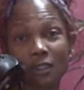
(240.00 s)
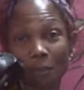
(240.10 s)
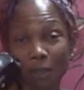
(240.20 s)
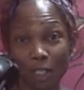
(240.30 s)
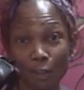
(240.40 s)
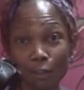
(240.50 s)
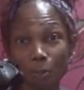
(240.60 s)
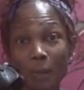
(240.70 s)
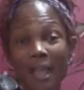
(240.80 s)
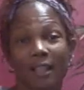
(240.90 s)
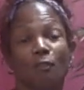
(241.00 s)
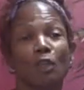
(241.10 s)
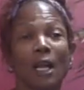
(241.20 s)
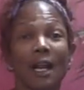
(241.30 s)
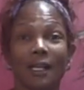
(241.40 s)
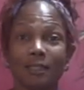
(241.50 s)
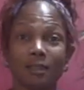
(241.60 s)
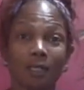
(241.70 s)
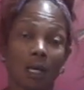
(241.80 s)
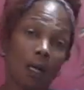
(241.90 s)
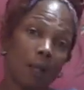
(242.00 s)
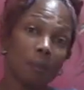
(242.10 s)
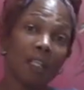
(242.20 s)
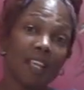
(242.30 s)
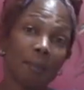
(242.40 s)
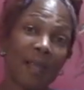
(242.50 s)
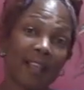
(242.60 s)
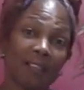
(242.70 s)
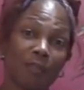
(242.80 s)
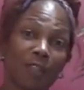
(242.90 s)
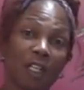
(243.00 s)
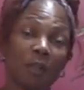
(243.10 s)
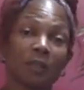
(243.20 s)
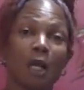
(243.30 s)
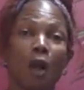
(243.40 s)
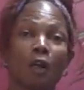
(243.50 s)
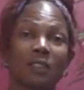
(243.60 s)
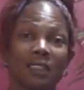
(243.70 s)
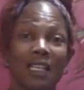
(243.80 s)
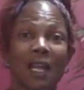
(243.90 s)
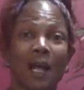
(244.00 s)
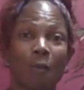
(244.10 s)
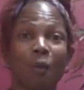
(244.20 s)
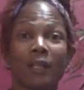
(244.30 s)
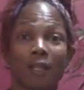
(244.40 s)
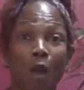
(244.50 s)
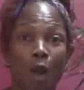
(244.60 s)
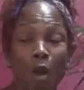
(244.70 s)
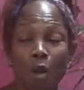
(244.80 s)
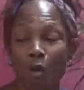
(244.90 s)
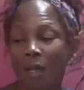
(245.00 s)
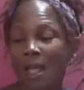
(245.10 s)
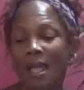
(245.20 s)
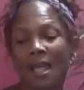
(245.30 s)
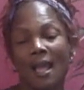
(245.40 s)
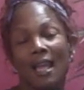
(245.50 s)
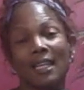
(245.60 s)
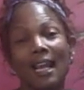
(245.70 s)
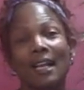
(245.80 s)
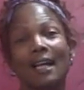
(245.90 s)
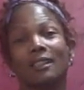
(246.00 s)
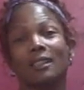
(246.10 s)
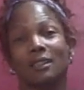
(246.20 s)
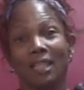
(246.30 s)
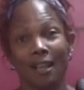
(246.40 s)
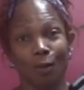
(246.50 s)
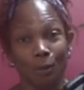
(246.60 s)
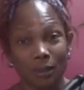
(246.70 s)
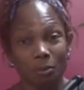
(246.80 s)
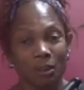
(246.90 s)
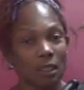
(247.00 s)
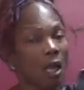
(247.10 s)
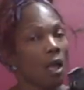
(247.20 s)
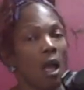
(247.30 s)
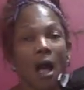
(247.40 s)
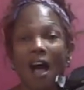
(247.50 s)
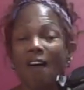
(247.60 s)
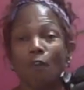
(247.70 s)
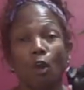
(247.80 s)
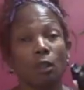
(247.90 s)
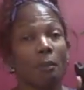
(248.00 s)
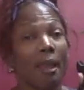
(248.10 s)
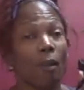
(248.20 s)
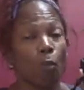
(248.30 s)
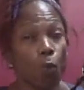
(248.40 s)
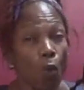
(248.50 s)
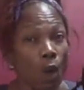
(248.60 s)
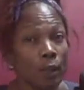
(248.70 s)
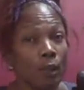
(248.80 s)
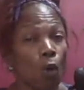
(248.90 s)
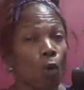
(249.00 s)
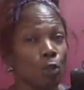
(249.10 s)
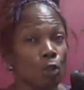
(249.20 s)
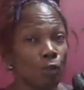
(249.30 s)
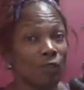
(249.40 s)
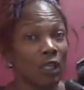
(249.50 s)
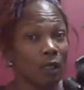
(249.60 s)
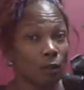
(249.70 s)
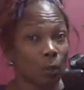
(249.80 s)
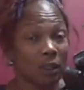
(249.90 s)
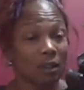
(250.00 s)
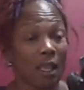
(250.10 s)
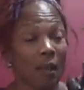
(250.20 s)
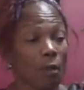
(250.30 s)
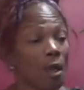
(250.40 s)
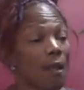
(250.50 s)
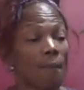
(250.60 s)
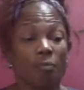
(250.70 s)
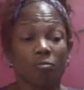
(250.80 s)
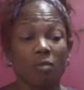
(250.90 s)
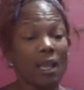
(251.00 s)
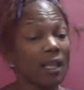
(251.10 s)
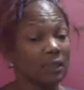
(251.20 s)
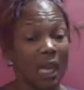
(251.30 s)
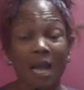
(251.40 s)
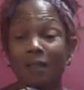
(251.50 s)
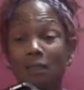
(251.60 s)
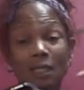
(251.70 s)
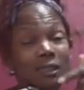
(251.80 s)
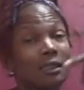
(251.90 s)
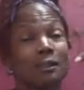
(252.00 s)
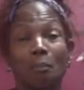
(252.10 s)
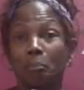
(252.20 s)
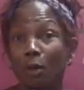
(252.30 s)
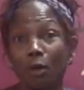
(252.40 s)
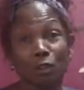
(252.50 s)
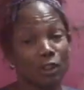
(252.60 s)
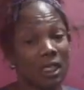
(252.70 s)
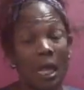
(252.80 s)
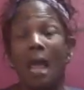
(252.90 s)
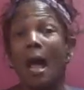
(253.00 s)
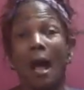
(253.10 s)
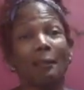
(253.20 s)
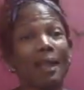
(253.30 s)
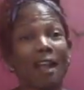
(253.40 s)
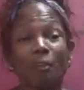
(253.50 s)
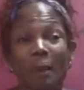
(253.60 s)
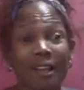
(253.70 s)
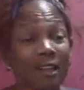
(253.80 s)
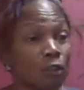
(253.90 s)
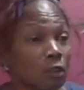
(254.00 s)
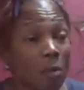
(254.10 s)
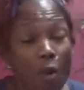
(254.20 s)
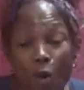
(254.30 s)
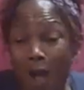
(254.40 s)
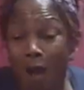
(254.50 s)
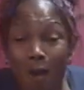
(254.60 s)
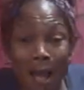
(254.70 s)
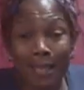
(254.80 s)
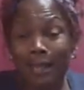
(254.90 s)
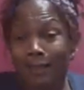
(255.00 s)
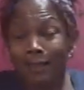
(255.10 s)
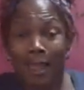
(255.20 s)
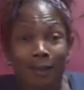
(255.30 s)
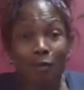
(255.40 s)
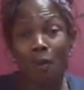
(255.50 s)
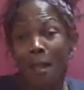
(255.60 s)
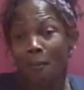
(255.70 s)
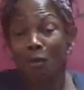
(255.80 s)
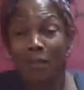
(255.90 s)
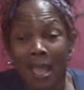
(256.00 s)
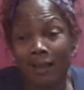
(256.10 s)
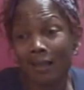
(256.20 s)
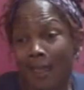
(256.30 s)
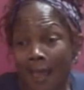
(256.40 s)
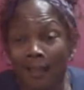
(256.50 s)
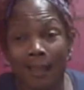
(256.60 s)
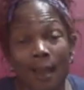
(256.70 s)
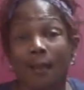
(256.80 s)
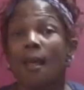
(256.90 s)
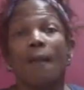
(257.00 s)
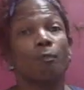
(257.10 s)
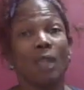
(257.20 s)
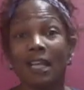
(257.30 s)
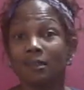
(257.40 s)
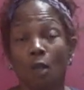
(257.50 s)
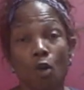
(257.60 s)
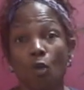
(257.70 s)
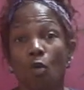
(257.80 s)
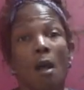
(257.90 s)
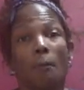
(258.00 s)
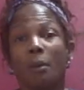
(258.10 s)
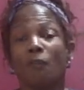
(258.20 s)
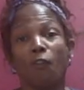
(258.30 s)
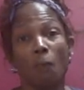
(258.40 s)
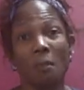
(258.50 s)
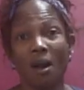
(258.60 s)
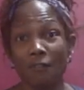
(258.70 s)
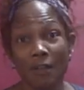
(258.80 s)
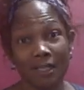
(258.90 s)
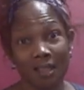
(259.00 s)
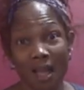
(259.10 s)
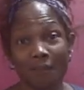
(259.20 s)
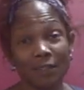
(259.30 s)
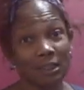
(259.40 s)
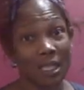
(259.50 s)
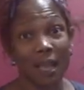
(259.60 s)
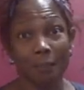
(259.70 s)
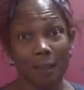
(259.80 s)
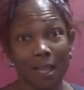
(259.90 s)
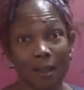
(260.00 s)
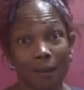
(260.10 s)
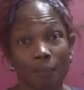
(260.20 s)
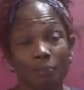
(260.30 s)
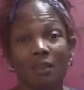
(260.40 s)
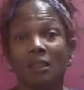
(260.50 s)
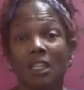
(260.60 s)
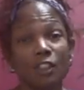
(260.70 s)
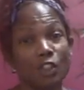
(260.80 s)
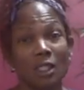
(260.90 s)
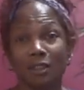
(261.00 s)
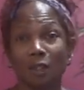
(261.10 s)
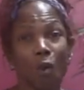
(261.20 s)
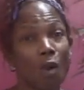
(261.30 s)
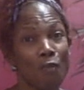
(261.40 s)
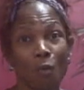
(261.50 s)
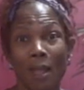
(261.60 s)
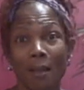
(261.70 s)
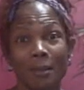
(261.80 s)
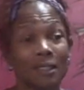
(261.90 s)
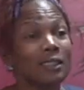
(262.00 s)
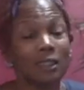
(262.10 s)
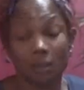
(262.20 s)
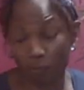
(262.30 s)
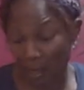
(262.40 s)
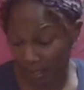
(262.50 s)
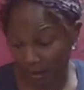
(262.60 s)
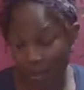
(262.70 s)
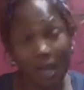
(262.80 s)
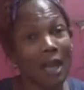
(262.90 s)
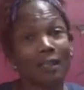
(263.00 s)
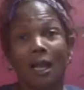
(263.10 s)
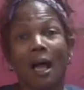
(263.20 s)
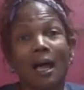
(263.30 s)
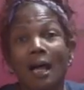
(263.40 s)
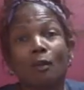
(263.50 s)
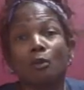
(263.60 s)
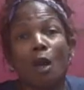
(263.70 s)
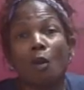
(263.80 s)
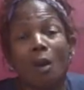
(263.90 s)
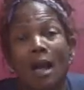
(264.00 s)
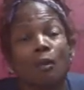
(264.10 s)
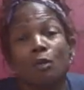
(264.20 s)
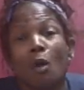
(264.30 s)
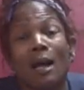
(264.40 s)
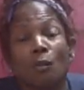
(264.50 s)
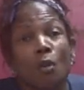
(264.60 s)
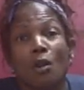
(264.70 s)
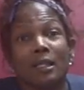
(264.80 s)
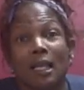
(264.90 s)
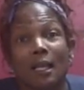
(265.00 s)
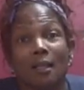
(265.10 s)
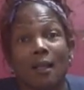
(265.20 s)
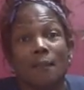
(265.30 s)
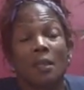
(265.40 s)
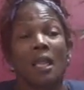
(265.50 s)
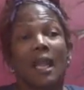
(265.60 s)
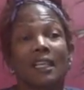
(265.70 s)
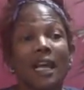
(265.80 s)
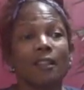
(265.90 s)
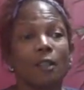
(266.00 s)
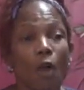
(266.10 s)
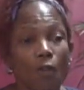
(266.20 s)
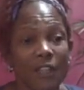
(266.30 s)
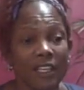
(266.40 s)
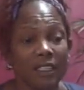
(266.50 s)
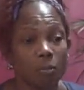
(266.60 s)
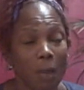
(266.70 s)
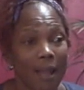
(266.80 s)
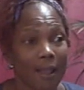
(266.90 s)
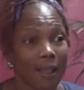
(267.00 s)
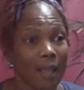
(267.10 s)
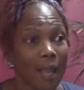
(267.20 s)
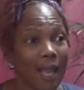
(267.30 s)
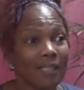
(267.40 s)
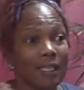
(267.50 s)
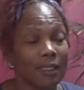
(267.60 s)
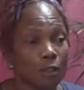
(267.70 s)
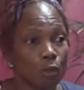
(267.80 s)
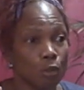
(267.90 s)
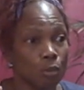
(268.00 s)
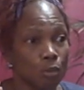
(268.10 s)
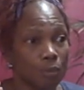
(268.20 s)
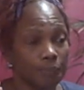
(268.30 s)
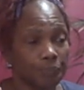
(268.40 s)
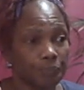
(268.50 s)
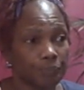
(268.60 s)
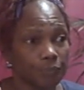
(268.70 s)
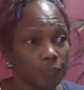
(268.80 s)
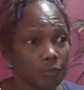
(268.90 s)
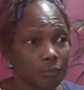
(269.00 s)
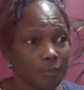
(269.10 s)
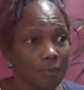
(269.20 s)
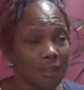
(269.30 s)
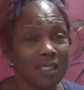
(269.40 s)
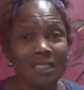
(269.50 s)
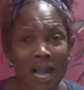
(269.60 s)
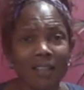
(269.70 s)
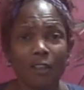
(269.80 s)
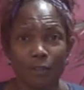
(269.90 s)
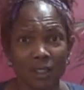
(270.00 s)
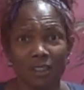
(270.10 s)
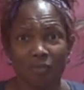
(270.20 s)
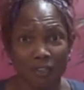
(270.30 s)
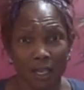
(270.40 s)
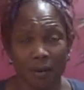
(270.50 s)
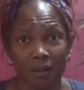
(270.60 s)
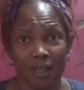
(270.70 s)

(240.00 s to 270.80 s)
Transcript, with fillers: some years back. If you guys um looking back at a video, it's called Santa I Want It All and I got this that Christmas. I've only made one or two videos with this camera. This I'm this is some bullshit. I mean everybody on some old oh I got a Canon Rebel, Canon, Canon, Canon. That's cool. But for motherfucking novice like me, this shit is so overwhelming. This is fucking I, I, I don't know I don't know how to work it. And I know that is my I need to conquer this fear.